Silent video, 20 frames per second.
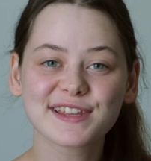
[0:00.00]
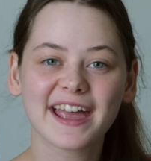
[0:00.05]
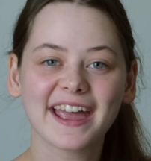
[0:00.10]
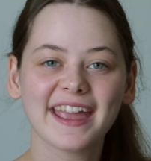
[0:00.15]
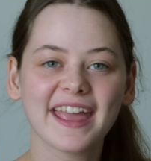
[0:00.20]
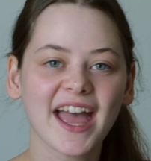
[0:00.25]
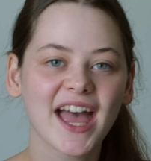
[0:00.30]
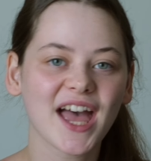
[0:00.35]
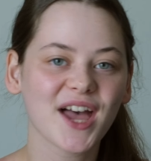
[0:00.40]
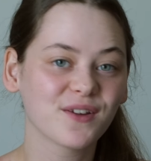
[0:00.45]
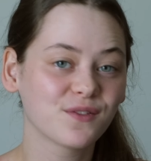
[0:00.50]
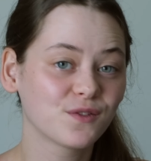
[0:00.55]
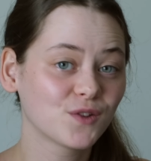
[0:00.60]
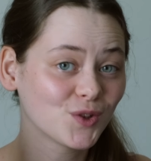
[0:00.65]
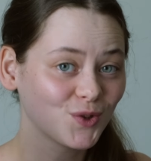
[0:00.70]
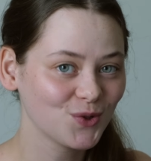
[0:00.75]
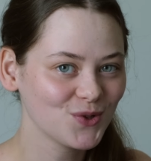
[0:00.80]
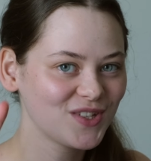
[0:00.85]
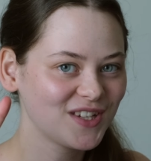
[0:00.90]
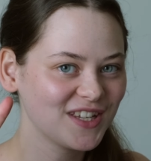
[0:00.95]
I have
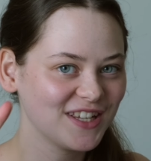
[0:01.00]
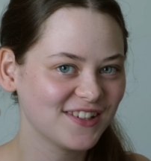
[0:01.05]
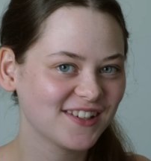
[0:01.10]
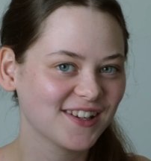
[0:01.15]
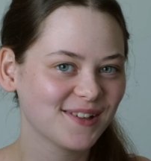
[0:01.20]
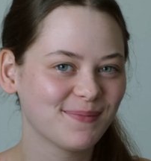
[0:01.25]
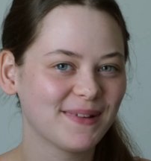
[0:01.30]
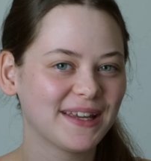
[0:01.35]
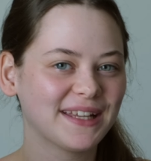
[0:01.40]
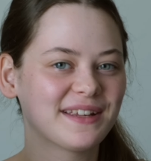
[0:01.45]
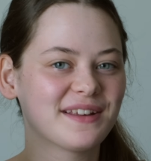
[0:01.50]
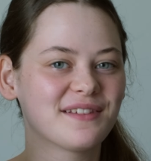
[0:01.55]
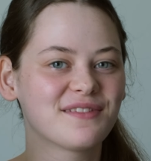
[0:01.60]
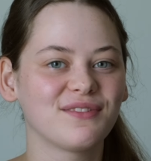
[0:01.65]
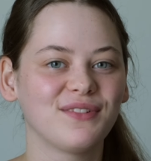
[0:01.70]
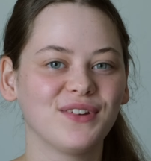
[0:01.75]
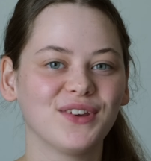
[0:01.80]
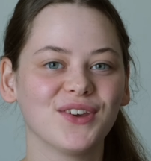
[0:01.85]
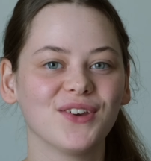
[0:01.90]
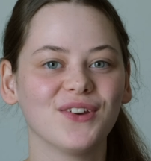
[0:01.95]
two t-shirt
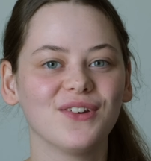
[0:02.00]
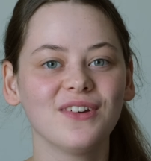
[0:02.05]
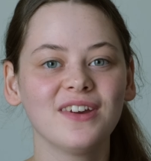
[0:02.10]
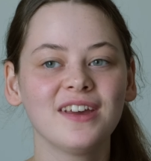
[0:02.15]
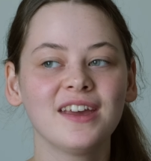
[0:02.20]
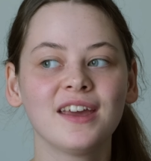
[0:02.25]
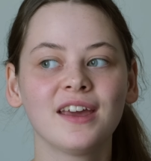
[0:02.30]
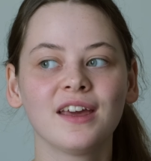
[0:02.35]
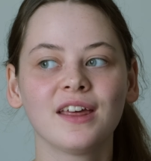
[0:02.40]
patterns for you.